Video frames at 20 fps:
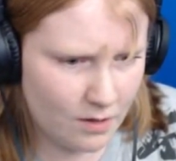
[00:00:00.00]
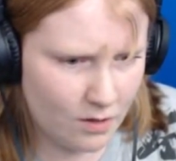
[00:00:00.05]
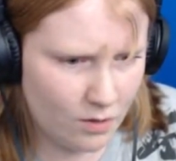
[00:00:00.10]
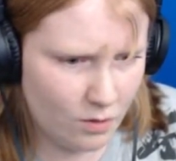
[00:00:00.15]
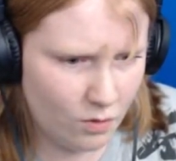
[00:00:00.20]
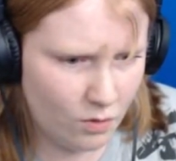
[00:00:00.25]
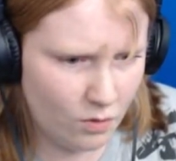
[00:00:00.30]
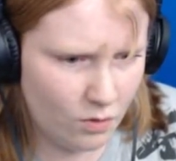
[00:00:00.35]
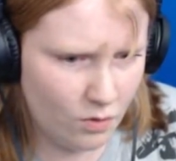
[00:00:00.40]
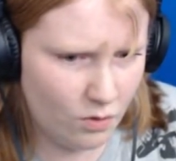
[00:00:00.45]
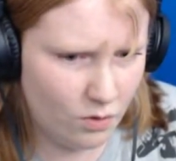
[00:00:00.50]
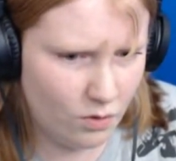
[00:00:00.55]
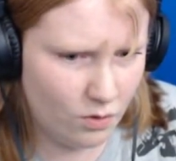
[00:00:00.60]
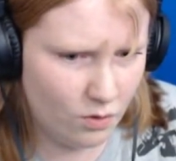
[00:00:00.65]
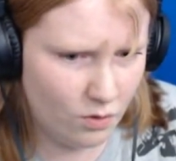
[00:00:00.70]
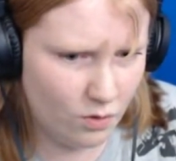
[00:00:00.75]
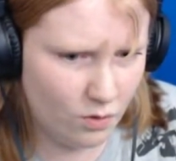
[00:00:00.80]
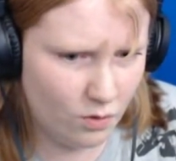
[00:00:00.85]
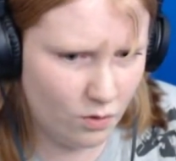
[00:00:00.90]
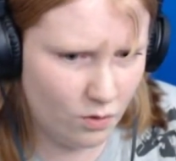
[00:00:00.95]

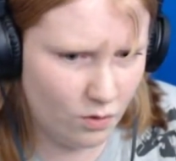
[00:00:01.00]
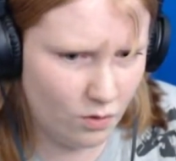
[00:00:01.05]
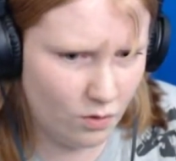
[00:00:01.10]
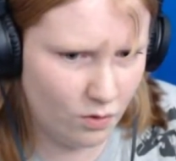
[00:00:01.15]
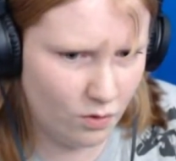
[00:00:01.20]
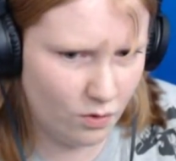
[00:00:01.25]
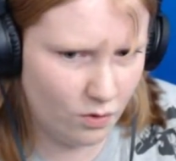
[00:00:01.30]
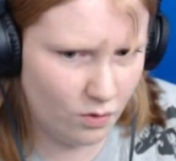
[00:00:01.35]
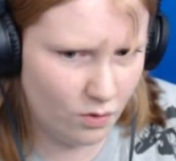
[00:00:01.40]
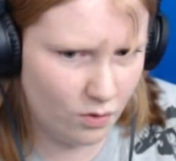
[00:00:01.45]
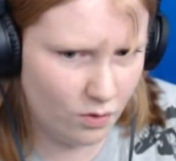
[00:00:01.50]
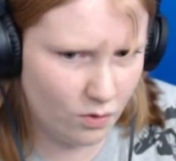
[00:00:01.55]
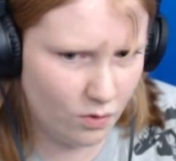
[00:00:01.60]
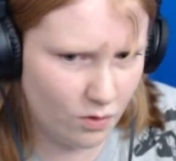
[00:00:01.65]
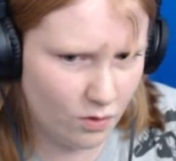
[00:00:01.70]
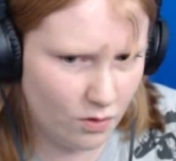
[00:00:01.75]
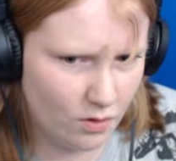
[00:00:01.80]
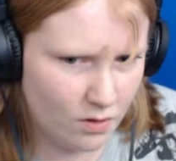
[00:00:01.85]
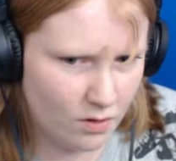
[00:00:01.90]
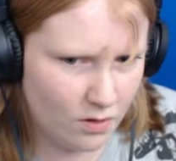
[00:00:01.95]
Ooh.
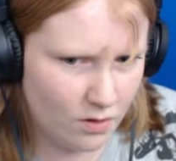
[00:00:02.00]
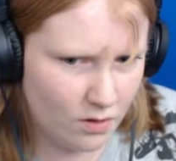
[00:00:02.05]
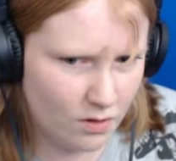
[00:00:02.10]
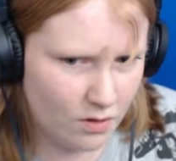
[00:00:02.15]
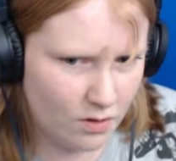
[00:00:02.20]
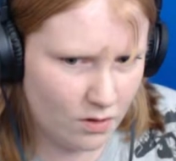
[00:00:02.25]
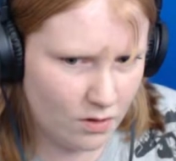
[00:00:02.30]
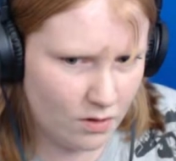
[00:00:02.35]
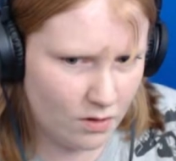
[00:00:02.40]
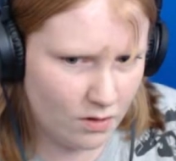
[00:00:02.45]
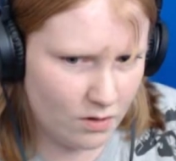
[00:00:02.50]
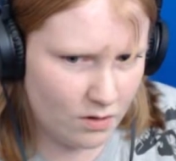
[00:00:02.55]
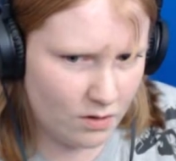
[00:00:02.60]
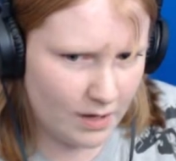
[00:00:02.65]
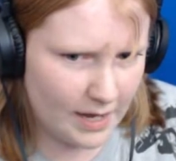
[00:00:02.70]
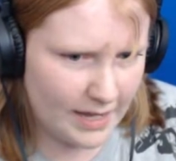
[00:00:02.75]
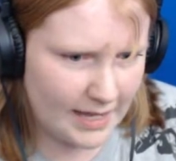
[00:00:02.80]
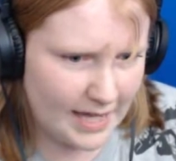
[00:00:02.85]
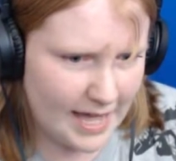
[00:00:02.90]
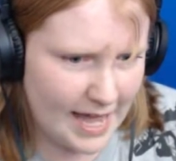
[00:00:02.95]

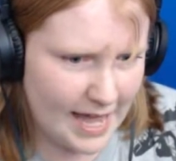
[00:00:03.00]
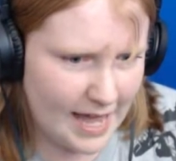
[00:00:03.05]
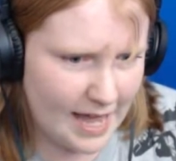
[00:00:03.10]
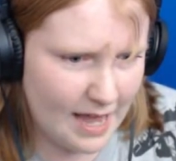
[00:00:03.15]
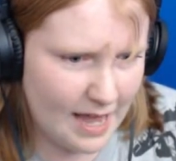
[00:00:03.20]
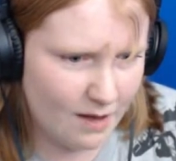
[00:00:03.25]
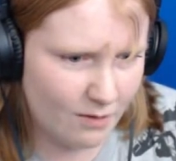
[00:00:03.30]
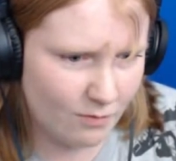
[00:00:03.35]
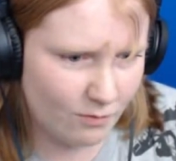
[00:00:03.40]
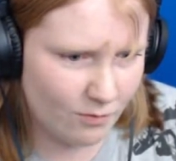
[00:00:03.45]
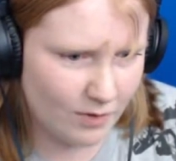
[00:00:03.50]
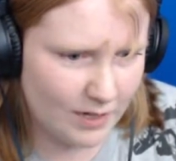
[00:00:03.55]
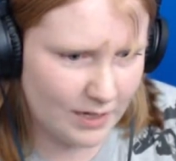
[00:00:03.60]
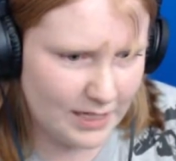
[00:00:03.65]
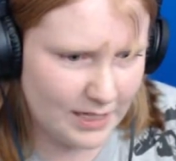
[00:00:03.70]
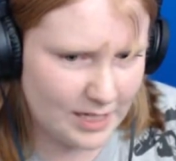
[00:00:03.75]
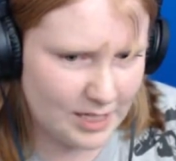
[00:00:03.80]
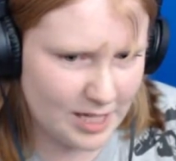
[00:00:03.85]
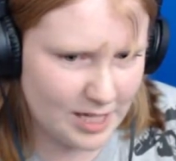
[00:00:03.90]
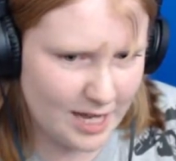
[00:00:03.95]
I can't
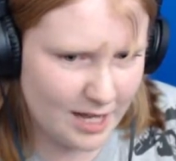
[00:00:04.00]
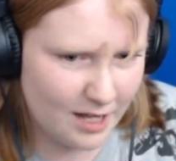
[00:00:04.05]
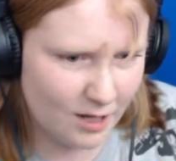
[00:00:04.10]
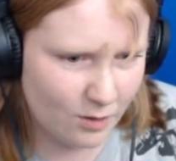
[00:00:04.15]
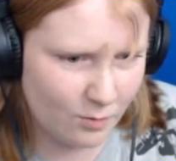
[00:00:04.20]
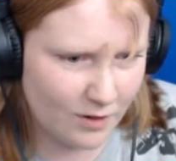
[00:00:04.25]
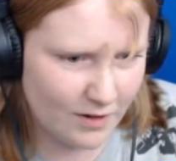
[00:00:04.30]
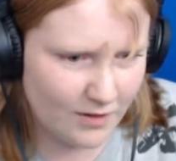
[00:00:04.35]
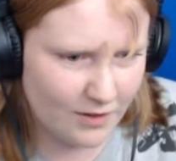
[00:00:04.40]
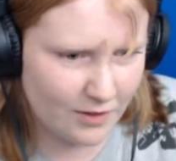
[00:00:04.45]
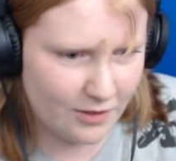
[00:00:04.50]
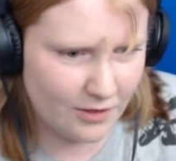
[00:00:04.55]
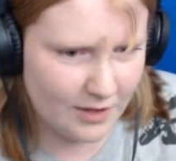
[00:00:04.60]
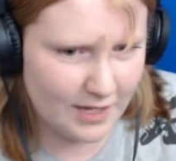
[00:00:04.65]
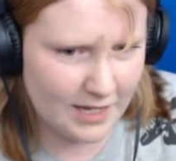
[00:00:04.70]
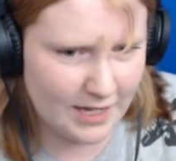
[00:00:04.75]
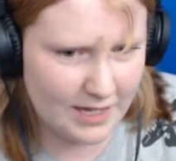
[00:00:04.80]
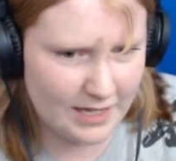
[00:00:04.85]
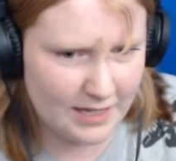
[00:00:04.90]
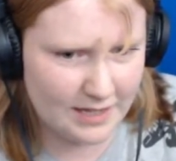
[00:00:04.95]
really tell where the
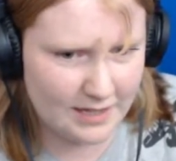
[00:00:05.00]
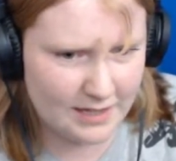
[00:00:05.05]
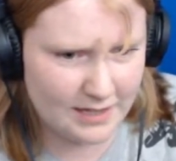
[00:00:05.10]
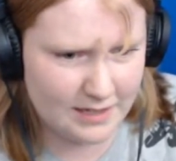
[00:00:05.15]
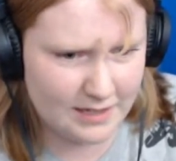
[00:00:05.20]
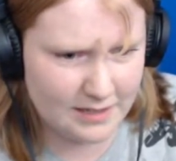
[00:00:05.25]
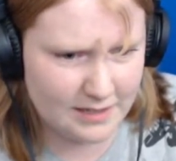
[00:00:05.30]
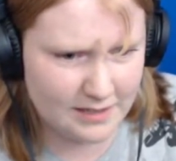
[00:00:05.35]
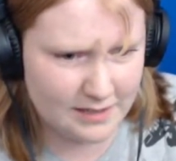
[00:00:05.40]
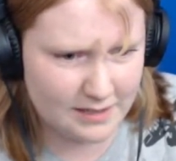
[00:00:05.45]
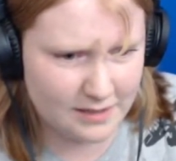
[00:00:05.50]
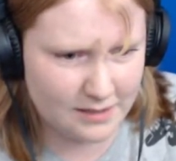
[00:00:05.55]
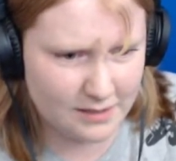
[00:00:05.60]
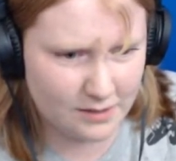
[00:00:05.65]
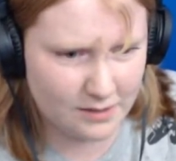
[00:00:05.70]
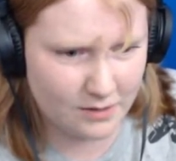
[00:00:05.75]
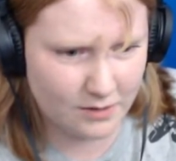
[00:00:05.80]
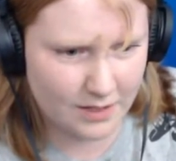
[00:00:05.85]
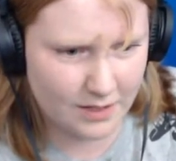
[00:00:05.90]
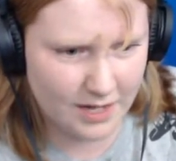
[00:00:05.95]
thing is.
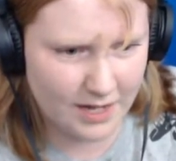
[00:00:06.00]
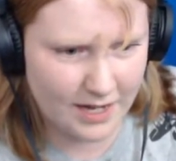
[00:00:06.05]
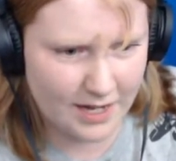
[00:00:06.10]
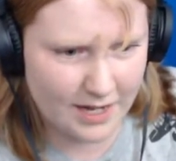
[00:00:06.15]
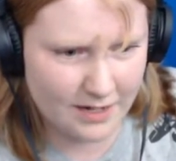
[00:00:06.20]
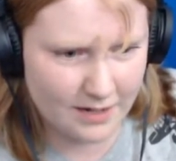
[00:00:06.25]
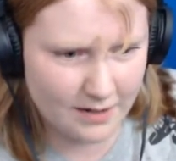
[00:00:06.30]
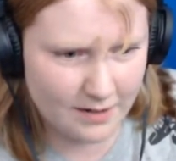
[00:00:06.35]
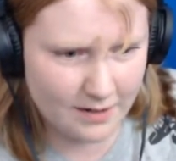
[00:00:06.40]
Oh God.